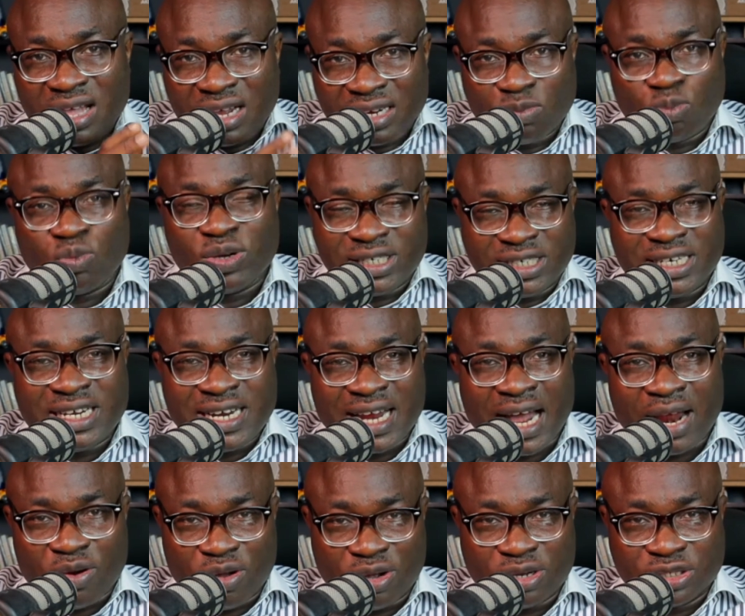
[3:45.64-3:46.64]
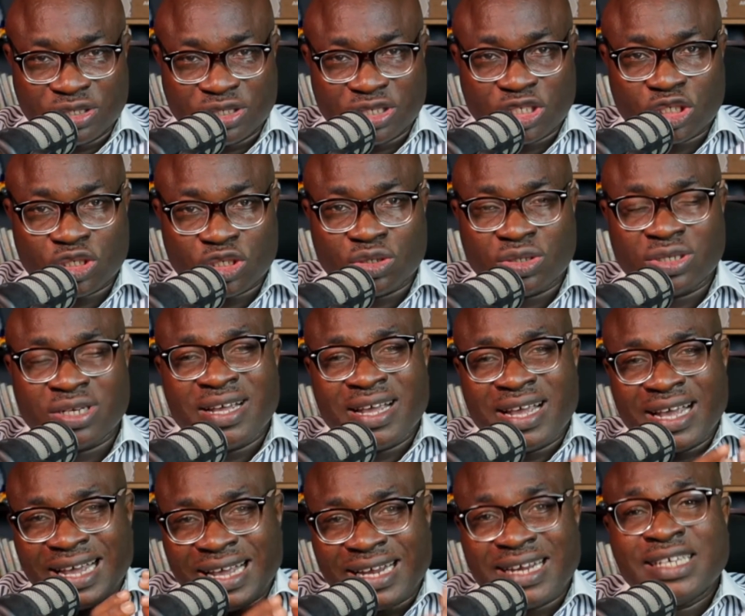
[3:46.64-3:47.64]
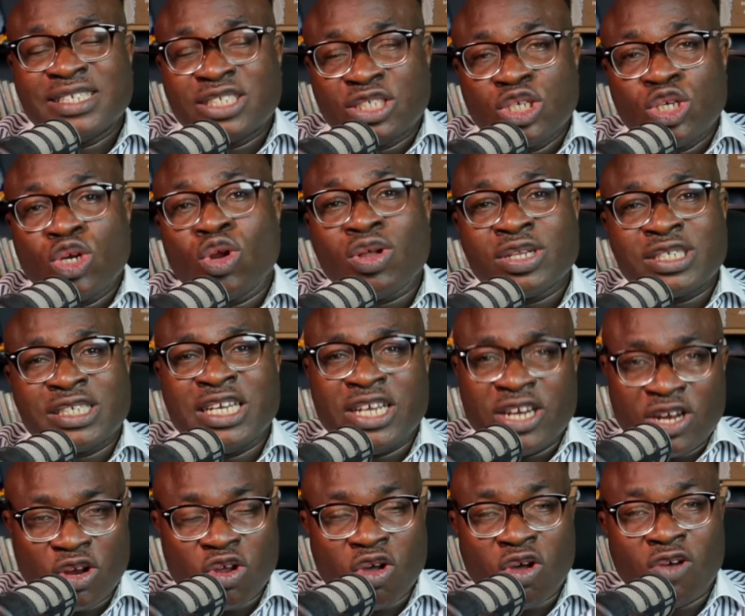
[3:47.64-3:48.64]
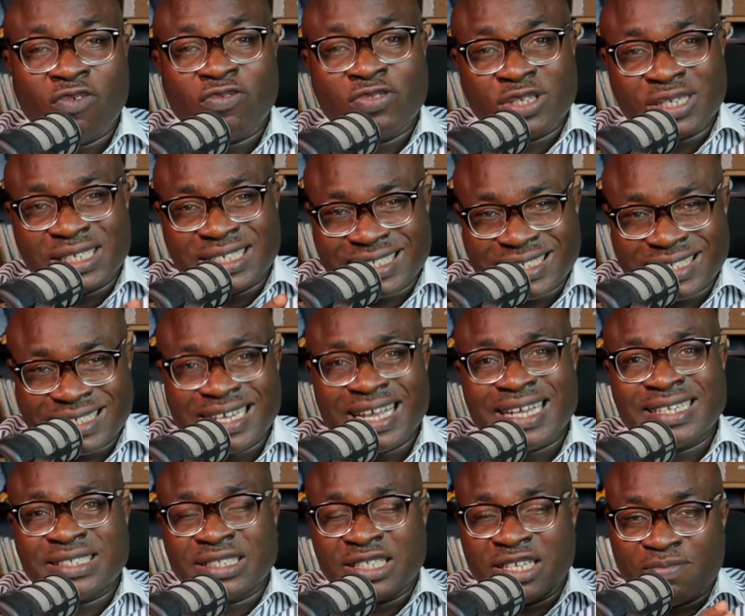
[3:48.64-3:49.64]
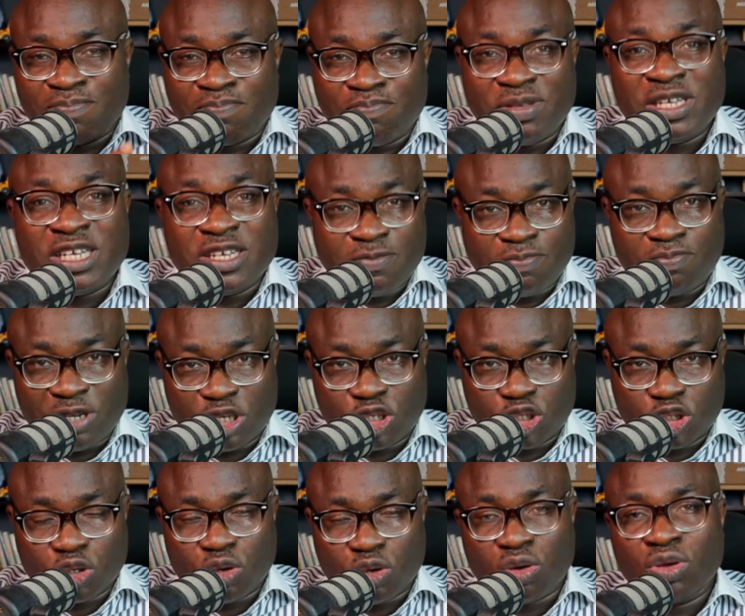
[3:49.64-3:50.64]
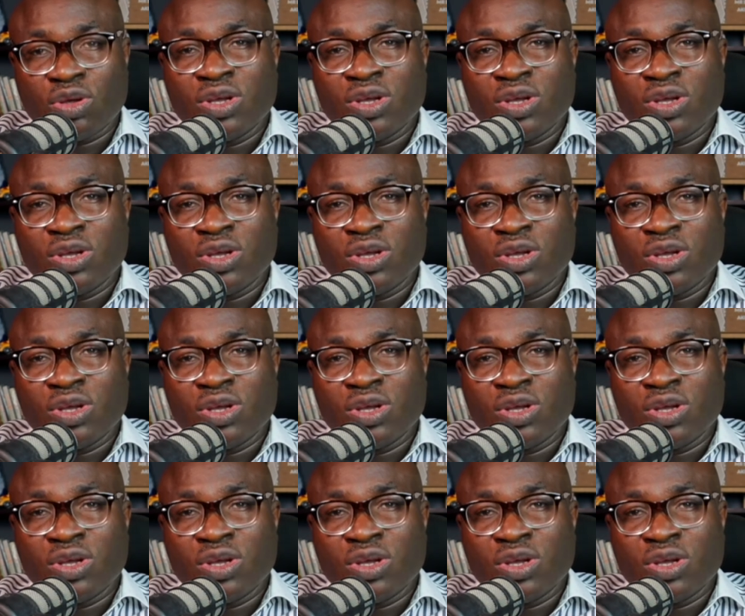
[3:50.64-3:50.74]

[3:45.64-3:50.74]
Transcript: within an organization. It is not enough to set the big picture.